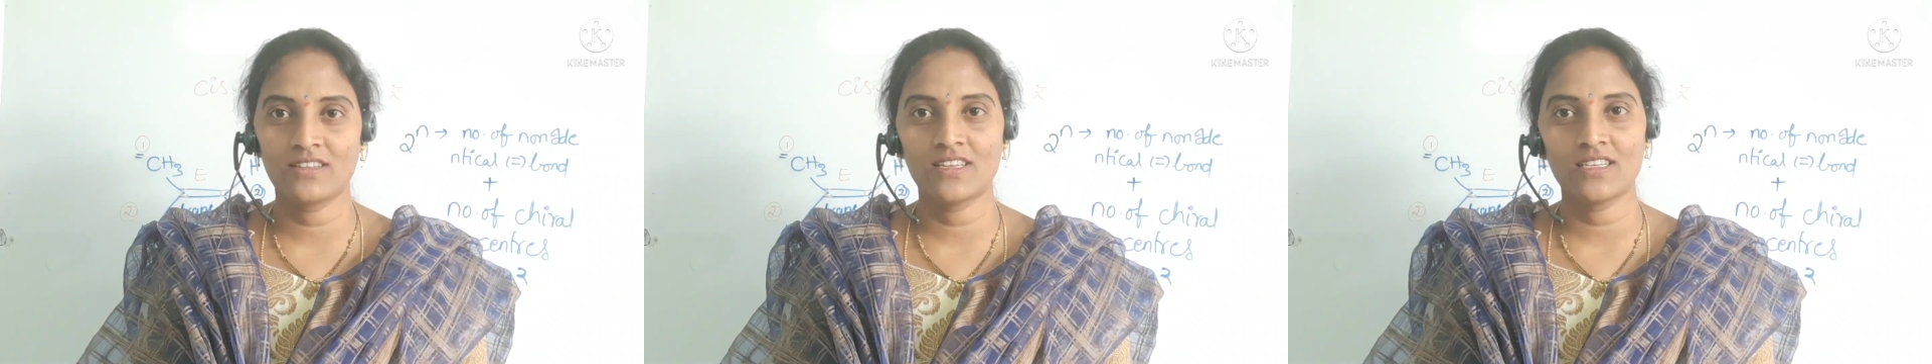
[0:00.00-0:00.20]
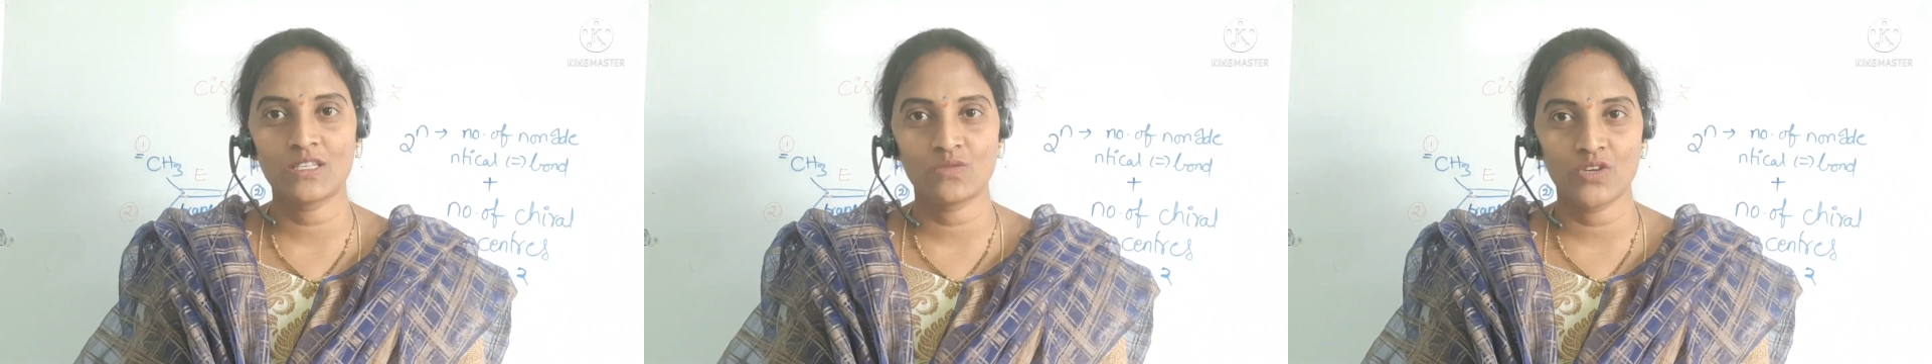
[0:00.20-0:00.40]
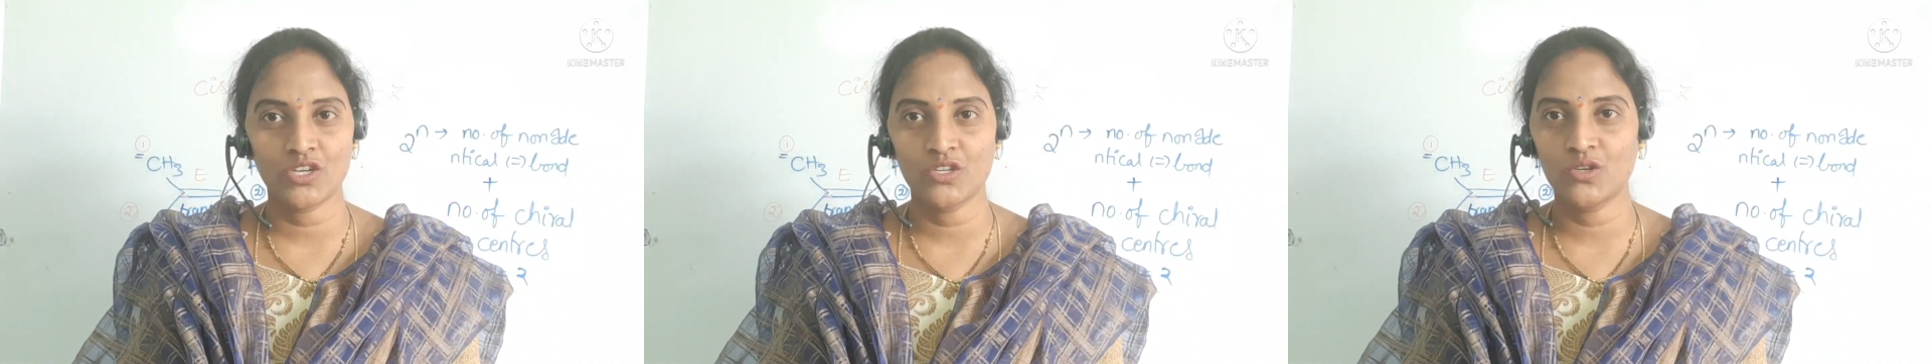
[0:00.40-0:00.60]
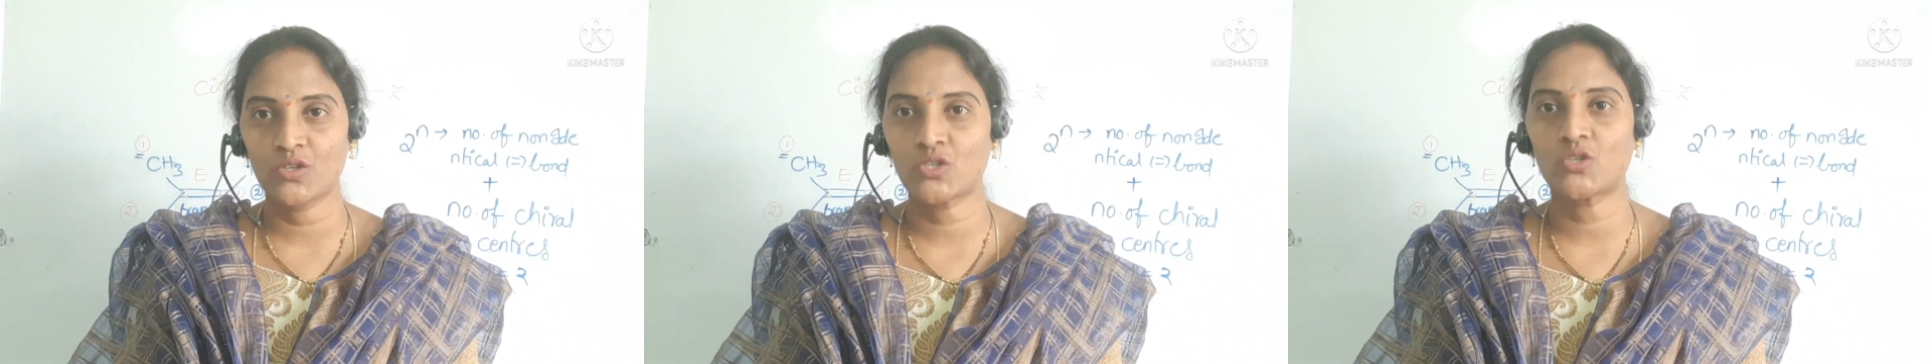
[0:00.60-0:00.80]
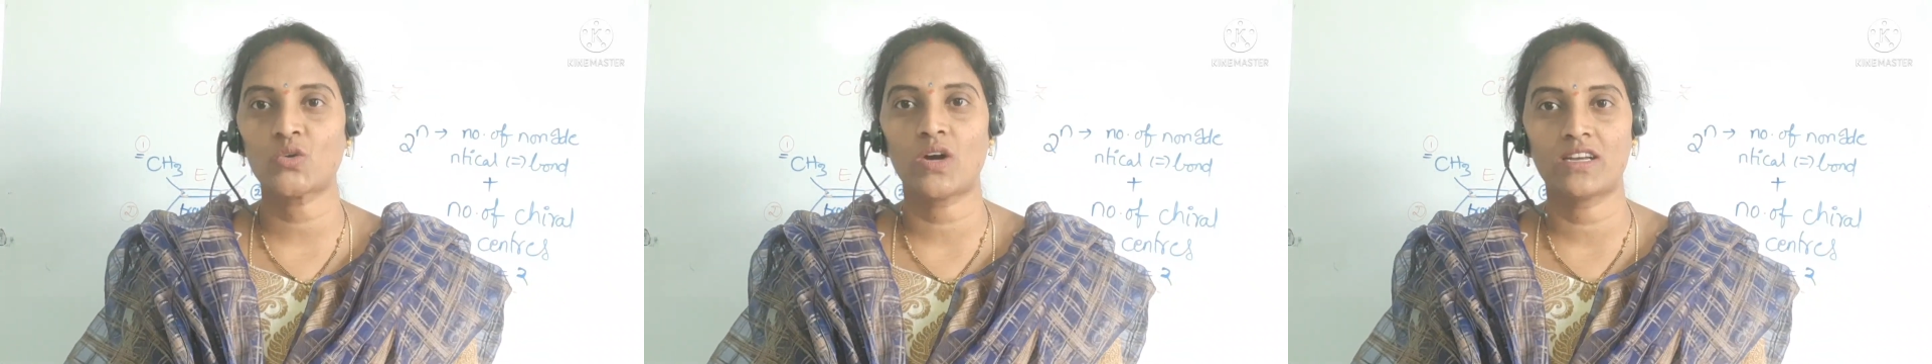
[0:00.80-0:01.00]
these
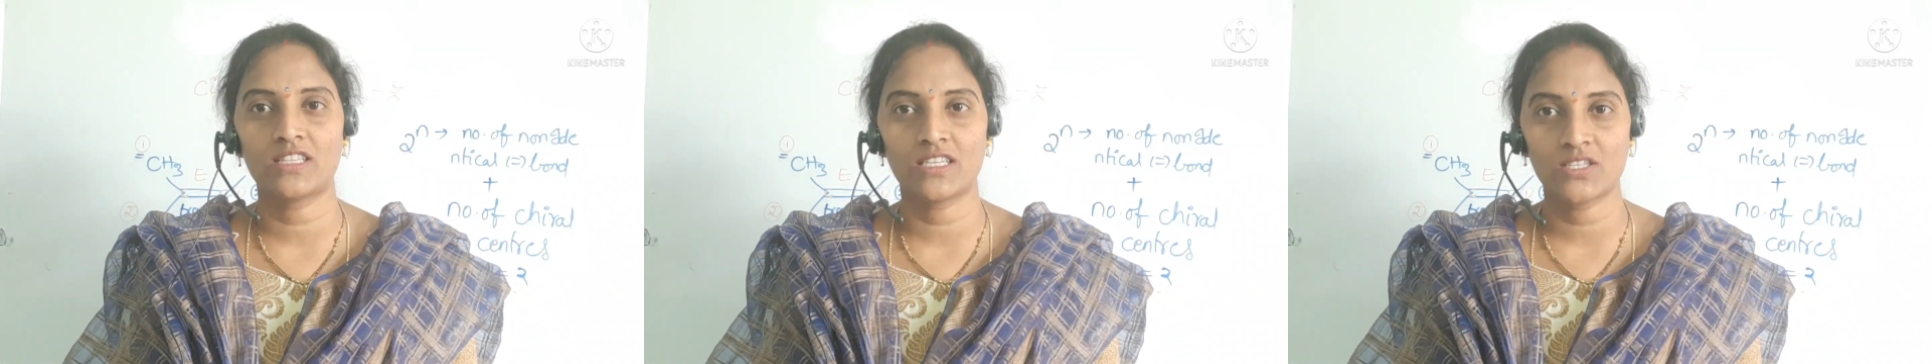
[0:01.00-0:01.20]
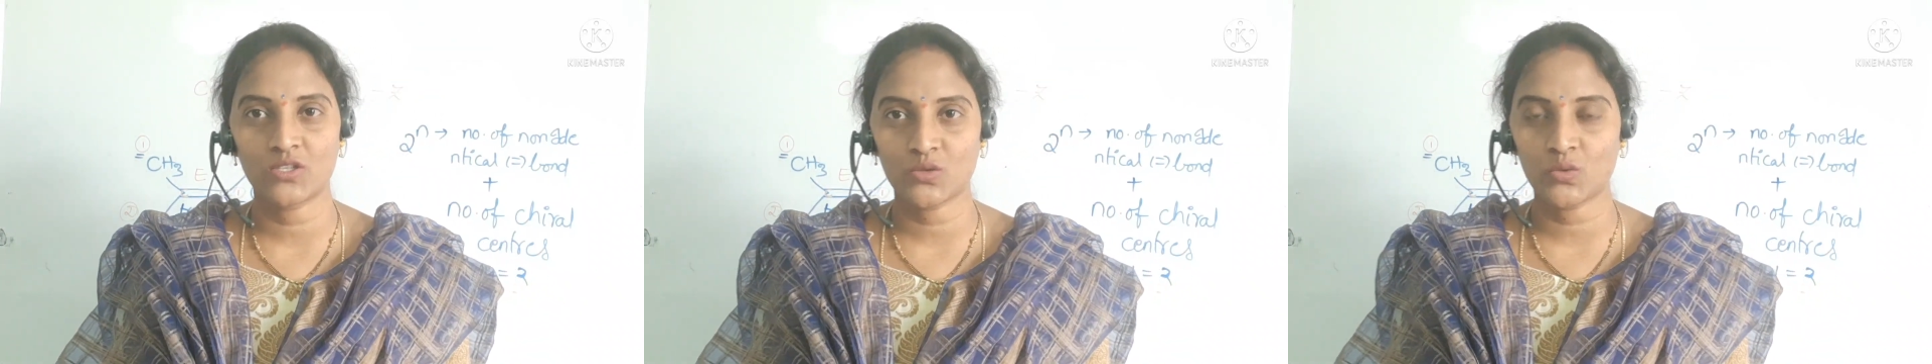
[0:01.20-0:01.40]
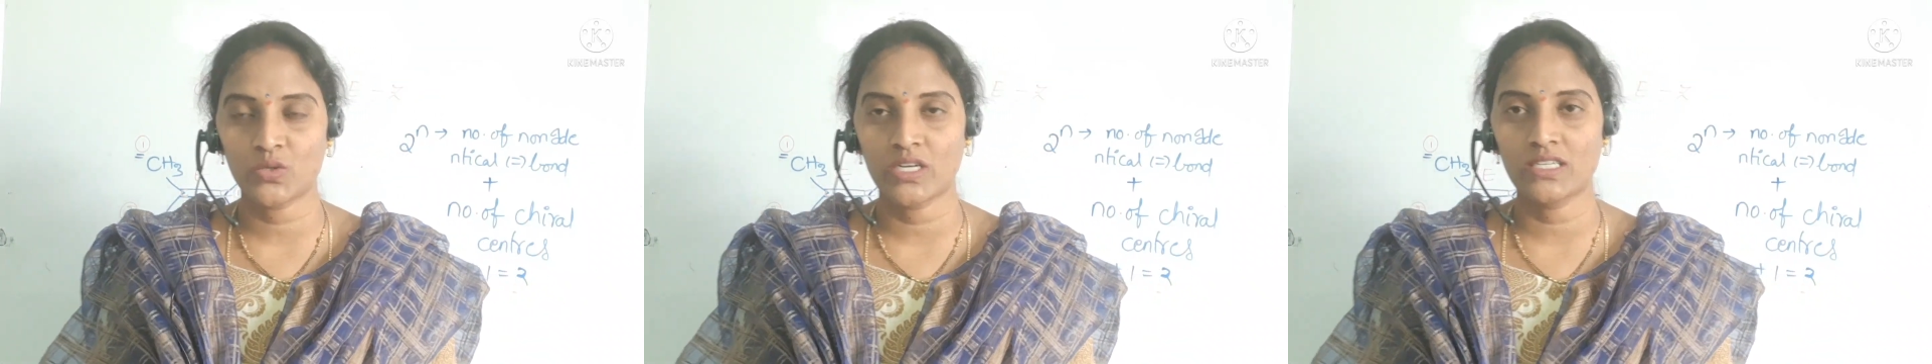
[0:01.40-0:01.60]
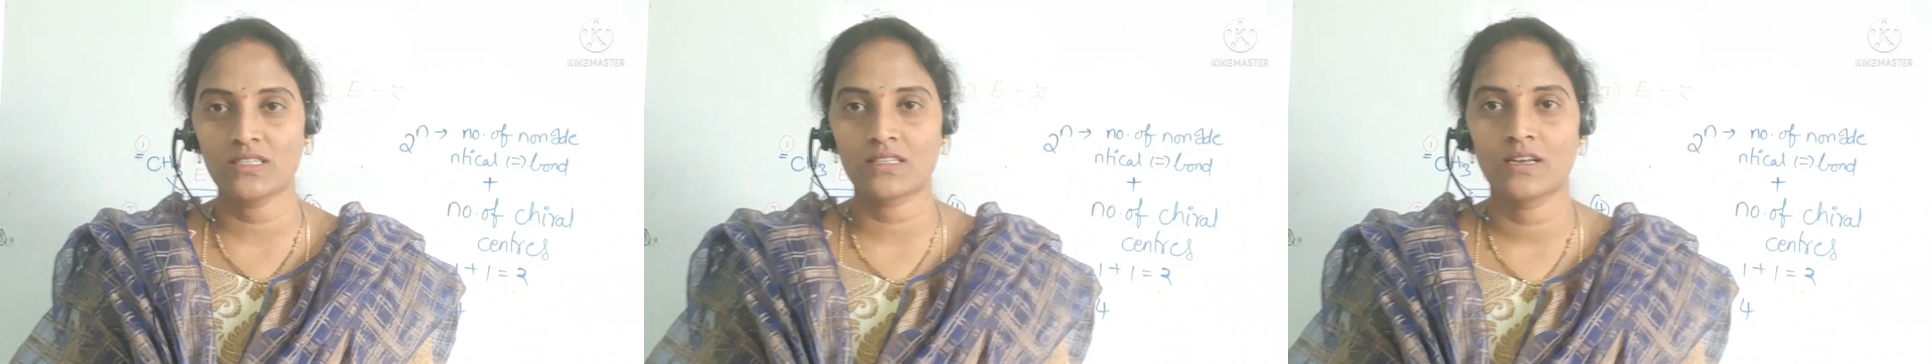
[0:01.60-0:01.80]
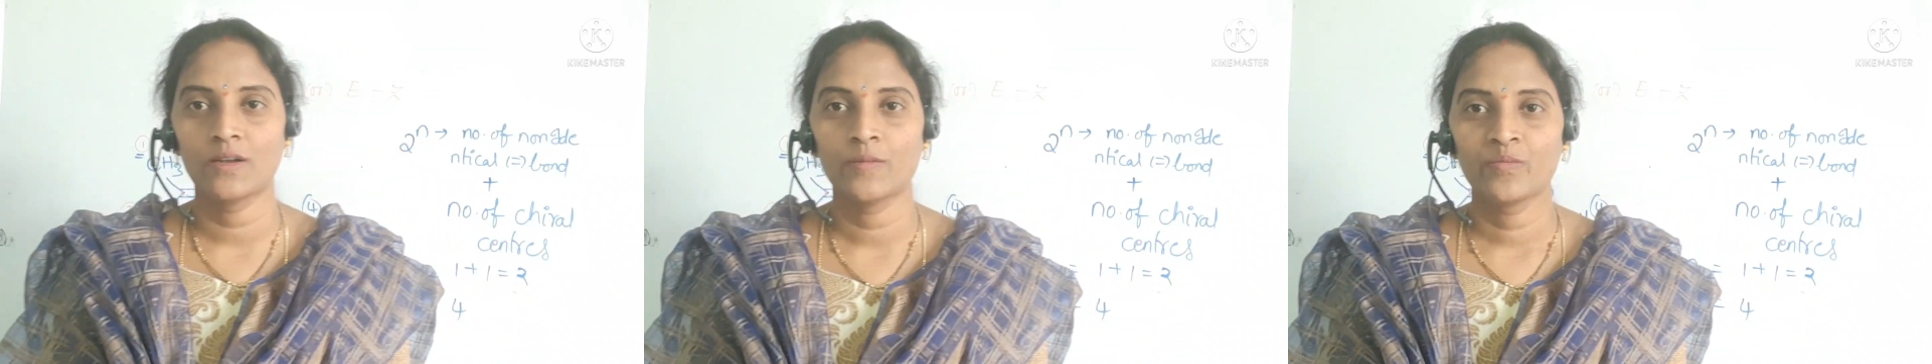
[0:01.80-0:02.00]
videos to other
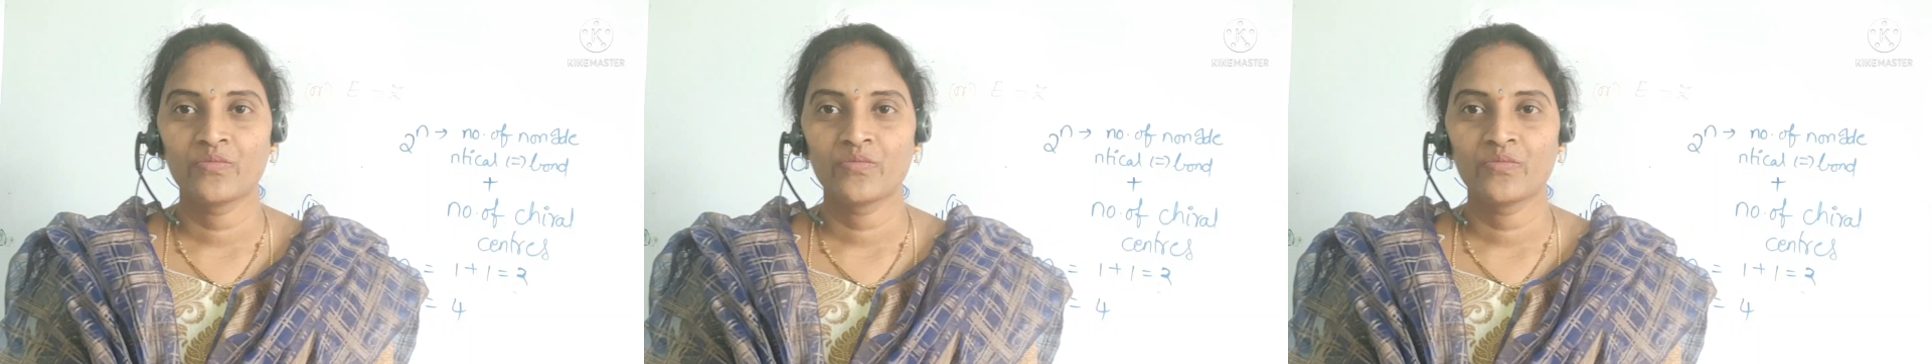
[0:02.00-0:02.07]
students.